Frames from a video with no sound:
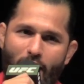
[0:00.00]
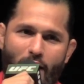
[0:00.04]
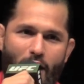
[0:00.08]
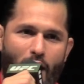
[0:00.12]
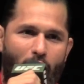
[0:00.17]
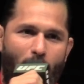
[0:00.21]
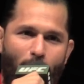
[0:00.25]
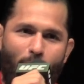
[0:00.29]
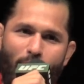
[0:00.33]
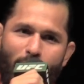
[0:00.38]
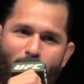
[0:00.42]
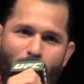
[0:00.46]

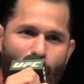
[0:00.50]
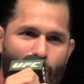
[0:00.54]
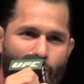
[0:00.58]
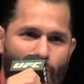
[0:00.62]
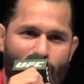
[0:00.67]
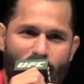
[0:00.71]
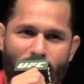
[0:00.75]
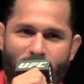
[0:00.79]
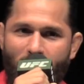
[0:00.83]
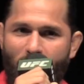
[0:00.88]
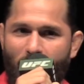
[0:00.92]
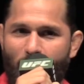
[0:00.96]
I'm in no
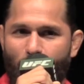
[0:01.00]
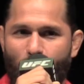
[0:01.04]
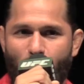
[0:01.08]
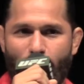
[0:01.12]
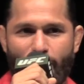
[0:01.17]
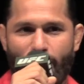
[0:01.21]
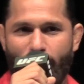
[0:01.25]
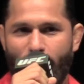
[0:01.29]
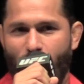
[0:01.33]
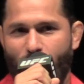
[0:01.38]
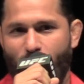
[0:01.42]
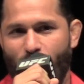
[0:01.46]
shape
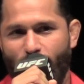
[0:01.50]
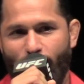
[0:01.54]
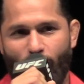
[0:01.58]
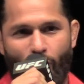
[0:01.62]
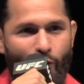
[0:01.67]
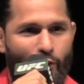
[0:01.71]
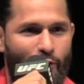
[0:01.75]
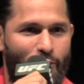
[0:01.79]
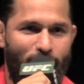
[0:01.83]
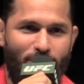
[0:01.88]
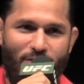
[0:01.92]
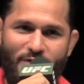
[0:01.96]
or
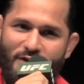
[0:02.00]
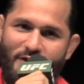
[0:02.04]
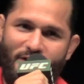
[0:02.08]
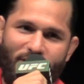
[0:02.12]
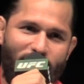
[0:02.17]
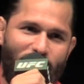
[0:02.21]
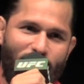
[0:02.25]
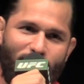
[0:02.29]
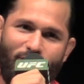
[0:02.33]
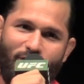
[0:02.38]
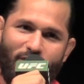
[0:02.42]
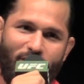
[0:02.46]
form
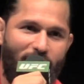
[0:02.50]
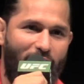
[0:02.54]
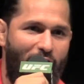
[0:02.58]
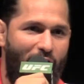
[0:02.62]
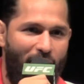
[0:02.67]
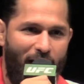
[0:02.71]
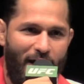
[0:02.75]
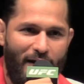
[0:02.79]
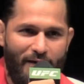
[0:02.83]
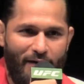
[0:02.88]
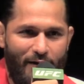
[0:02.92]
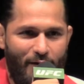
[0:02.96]
Jesus or
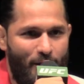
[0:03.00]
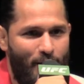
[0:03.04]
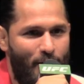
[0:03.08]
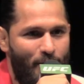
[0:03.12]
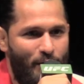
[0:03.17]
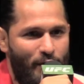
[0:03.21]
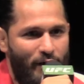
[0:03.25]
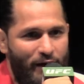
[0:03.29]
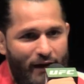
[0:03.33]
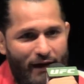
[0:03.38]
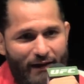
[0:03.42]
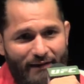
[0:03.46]
God. I'm
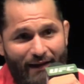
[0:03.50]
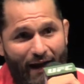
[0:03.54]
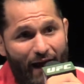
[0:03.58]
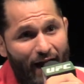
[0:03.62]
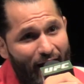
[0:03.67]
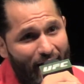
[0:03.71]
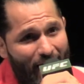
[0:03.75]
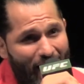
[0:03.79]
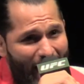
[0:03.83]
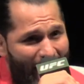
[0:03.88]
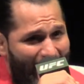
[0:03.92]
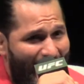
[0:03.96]
nothing like that.
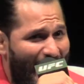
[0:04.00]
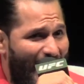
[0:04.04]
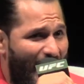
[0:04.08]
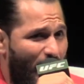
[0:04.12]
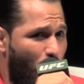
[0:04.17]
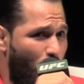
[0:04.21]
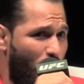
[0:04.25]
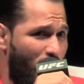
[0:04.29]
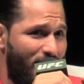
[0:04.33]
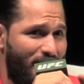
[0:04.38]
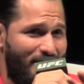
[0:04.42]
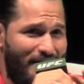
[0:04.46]
I got
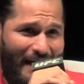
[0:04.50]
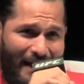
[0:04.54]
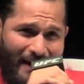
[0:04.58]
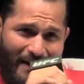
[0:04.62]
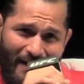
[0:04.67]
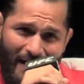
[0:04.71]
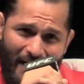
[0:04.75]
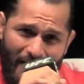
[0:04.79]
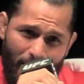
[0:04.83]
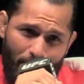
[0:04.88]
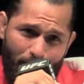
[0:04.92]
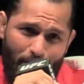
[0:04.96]
one talent,
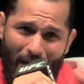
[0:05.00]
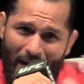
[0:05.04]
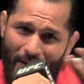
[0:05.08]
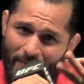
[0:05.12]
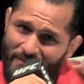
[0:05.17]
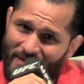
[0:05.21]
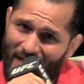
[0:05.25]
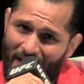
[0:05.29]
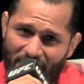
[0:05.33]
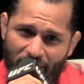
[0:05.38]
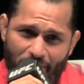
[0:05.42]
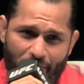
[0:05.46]
I can
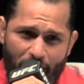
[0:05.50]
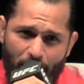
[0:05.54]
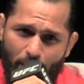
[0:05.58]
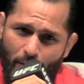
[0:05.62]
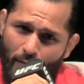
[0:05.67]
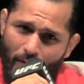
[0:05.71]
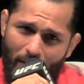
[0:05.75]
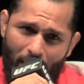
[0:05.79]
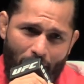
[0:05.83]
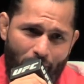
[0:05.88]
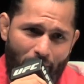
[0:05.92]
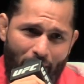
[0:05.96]
baptize people,
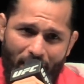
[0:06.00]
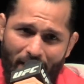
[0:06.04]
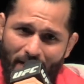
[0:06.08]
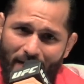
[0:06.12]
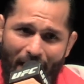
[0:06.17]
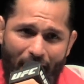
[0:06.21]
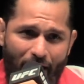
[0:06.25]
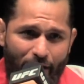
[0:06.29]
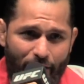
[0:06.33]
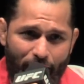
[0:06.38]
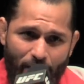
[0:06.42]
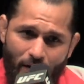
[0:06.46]
but I'm not
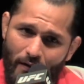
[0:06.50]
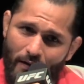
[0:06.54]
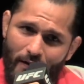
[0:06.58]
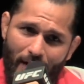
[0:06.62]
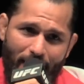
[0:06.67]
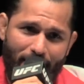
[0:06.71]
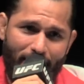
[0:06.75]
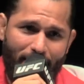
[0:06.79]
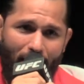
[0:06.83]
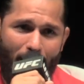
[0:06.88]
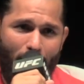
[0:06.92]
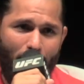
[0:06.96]
God or nothing
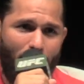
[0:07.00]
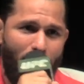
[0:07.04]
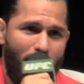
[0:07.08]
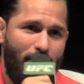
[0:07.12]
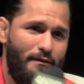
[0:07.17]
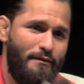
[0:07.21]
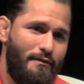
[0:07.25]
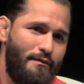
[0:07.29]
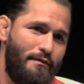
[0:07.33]
like that, man.